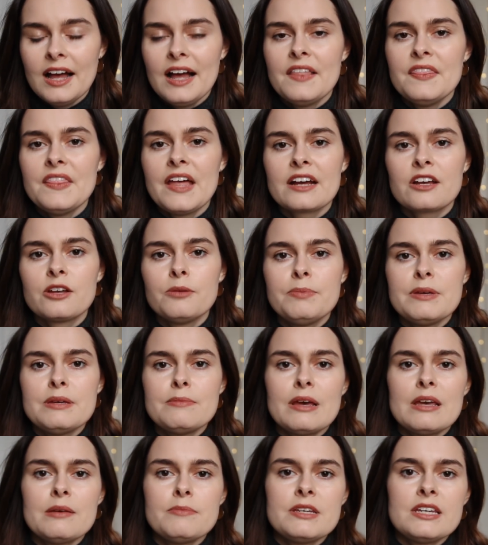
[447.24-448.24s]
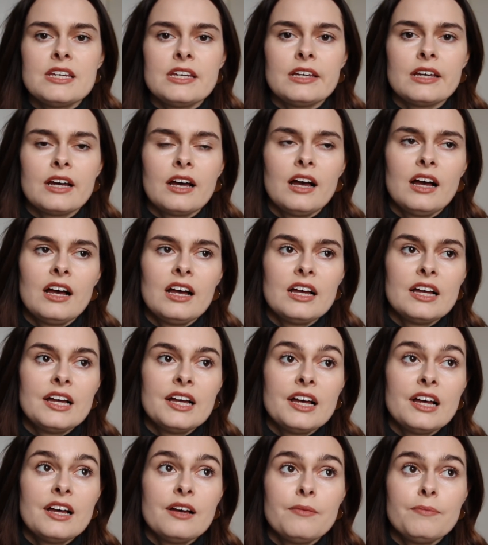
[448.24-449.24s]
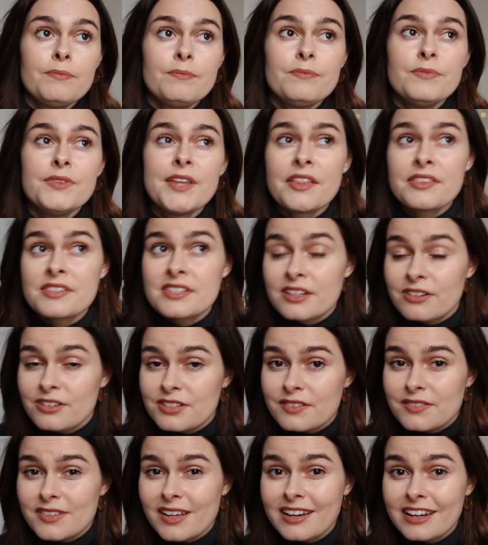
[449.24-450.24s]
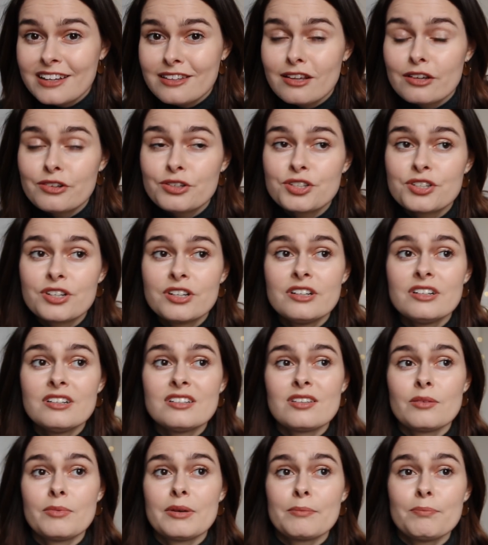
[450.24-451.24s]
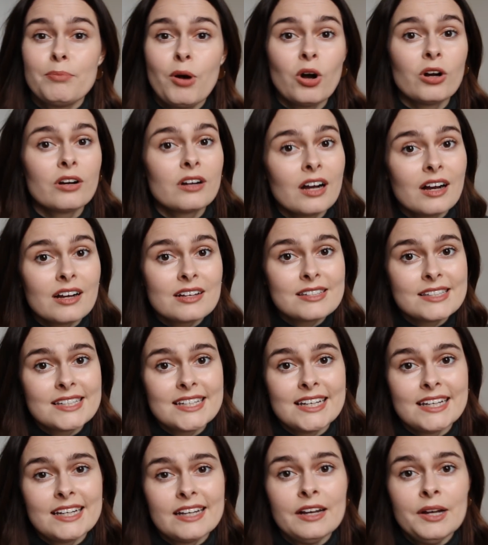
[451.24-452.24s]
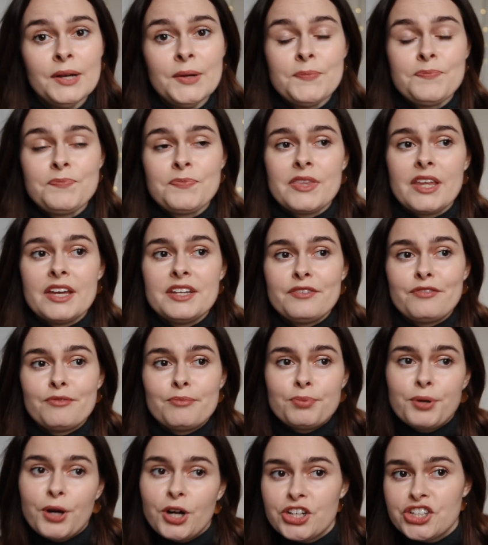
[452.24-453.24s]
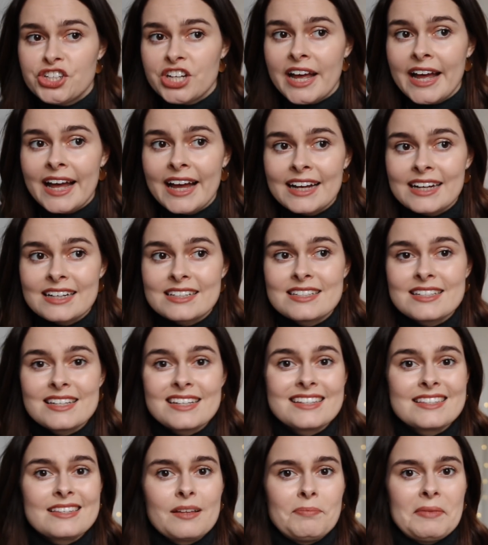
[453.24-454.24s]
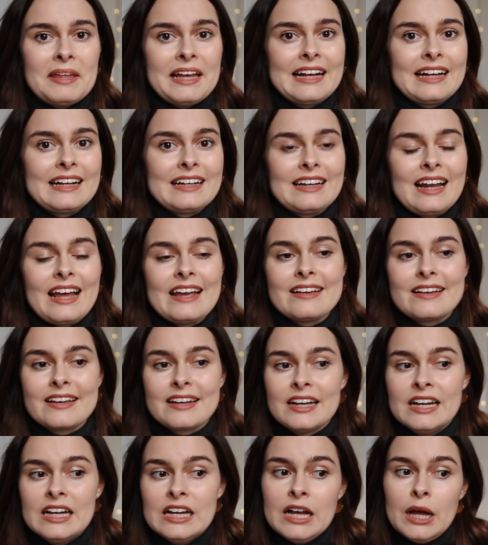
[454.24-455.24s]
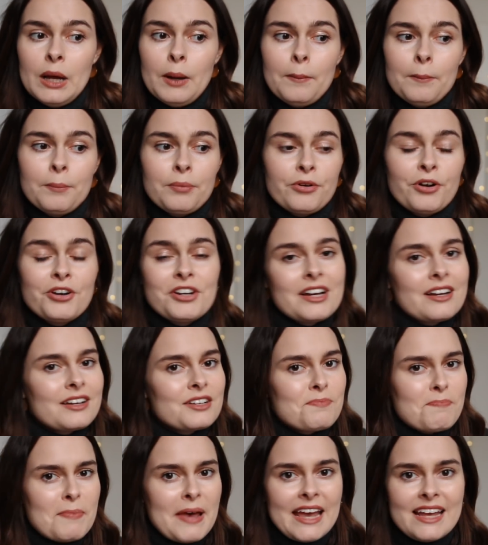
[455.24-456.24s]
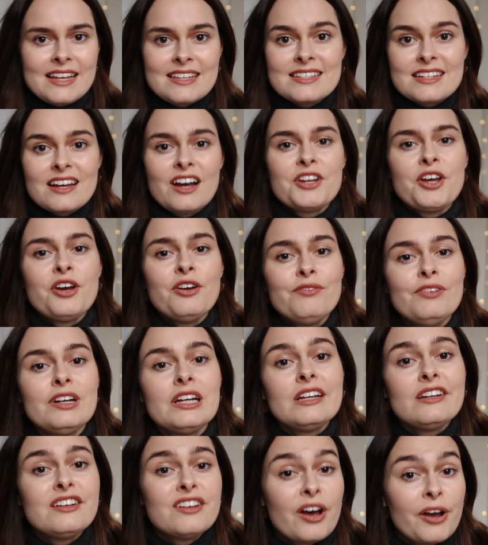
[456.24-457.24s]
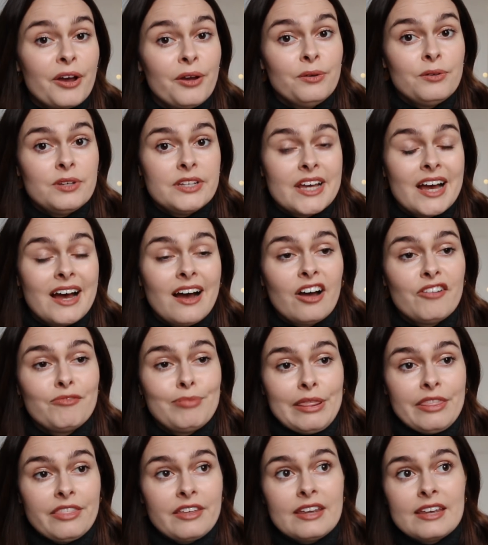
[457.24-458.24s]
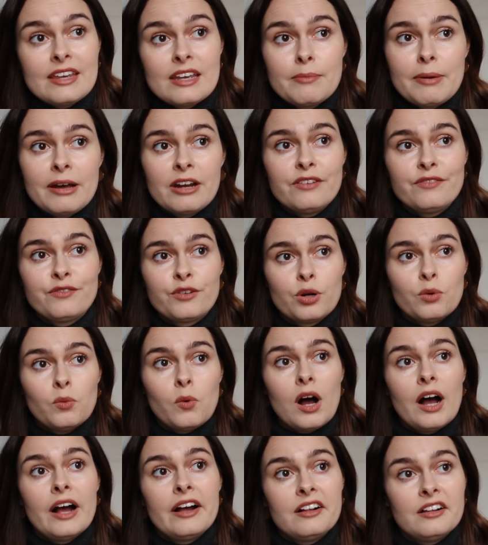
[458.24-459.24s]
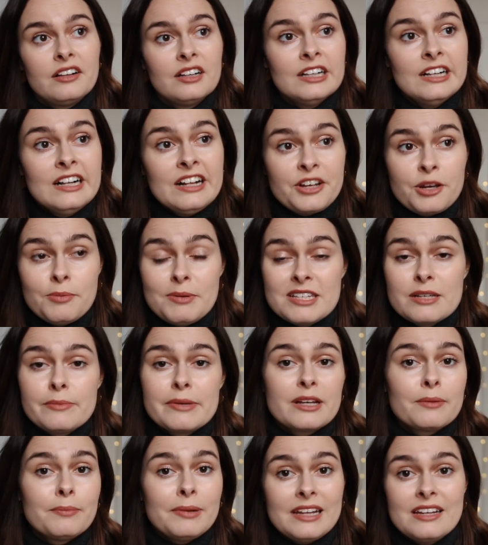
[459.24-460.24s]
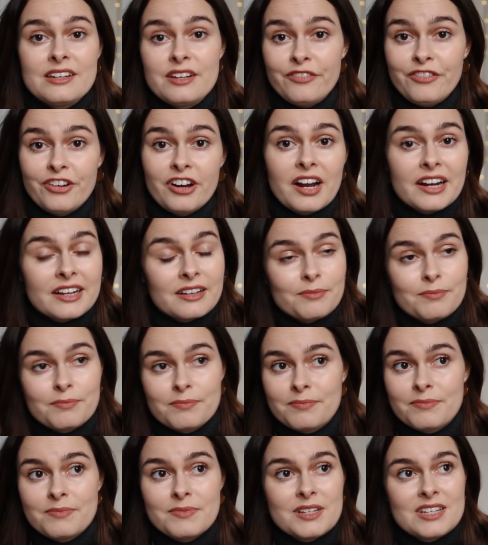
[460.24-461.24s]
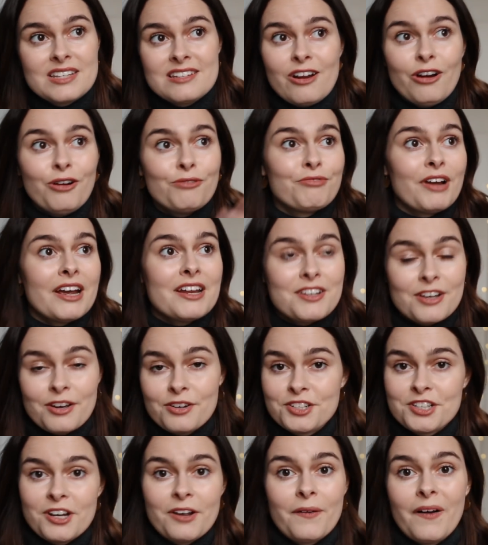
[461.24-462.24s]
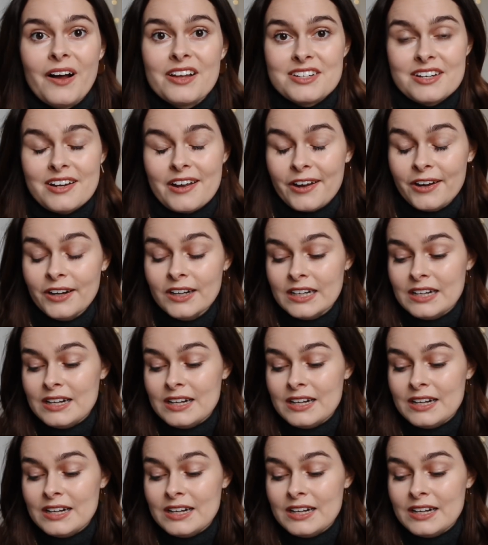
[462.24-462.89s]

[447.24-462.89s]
And that could be maybe another series of Sunday Social, something podcasty, a different project, something like product-based. I don't really know yet. I've been thinking about it for a while. It could be something completely different. I could start a radio show. I don't know.